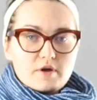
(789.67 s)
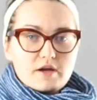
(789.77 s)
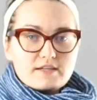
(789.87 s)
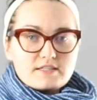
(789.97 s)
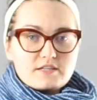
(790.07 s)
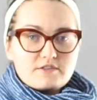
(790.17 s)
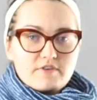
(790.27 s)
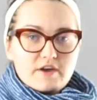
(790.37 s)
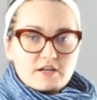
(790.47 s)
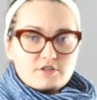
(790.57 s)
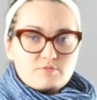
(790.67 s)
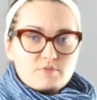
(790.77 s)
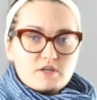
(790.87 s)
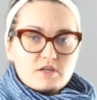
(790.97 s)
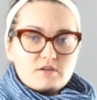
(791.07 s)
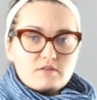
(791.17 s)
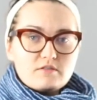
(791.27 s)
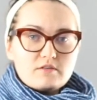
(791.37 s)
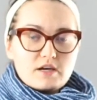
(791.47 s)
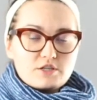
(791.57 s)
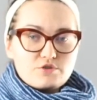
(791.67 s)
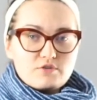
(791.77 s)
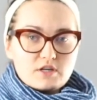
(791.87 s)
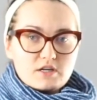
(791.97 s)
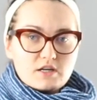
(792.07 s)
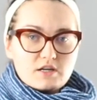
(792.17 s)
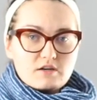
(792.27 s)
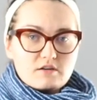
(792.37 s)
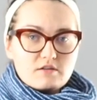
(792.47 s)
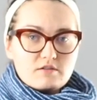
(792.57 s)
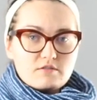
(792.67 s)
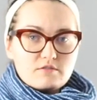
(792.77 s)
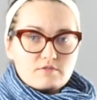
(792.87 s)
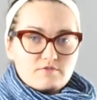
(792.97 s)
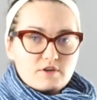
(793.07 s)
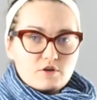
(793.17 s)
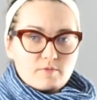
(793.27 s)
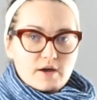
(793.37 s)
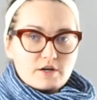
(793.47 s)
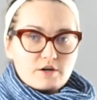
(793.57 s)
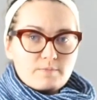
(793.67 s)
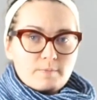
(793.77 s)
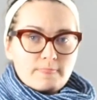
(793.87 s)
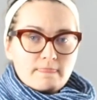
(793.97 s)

excess fat to be excreted in the fecal matter.